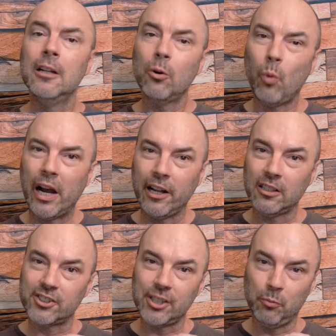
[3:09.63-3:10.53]
while
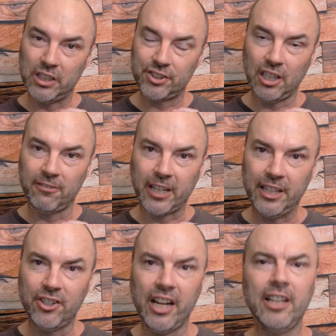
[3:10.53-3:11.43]
somewhat
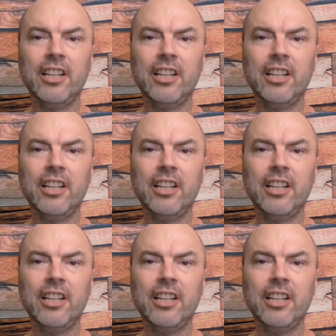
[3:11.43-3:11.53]
self-contained,